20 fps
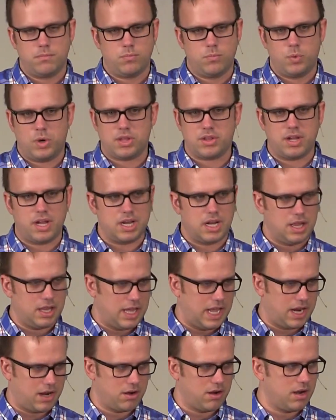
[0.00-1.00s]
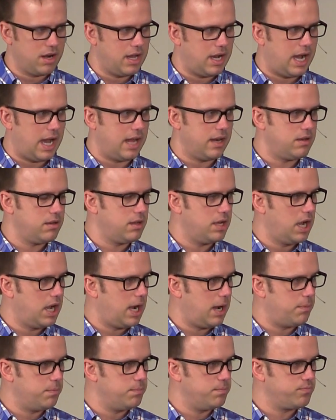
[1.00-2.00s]
Whether or not you like it or not,
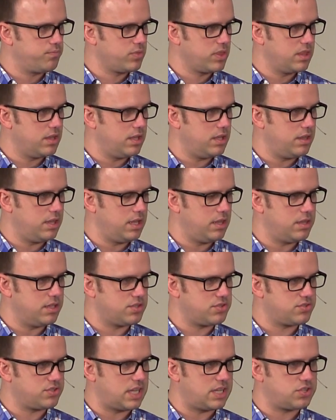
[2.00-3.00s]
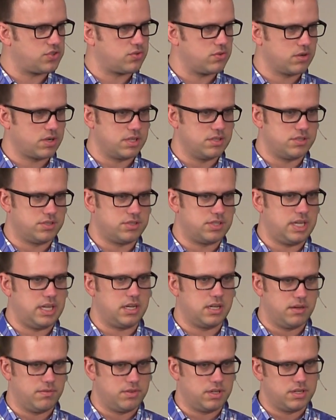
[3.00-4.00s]
the central
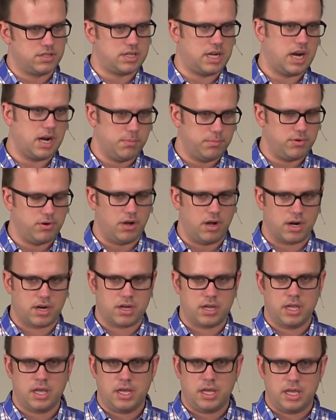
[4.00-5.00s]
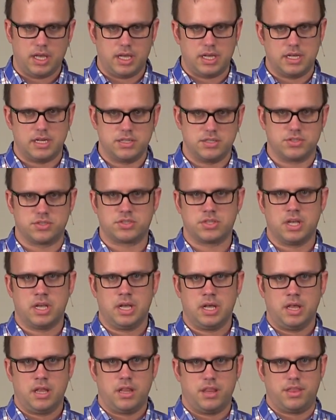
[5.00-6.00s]
conceit of the entire book is
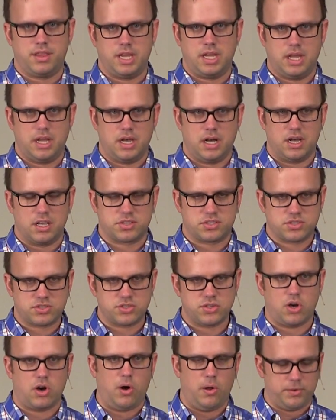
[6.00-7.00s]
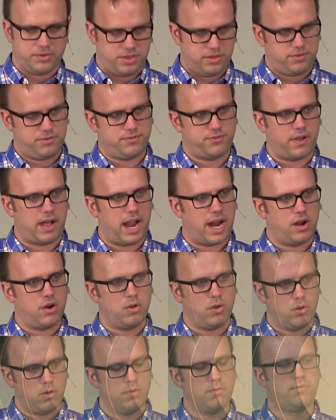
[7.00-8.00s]
the assault, the
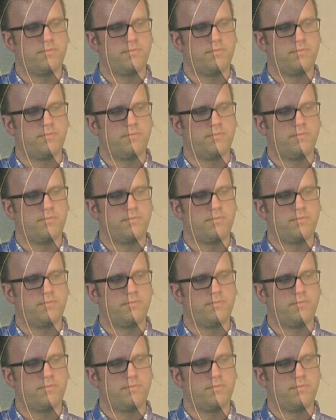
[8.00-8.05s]
final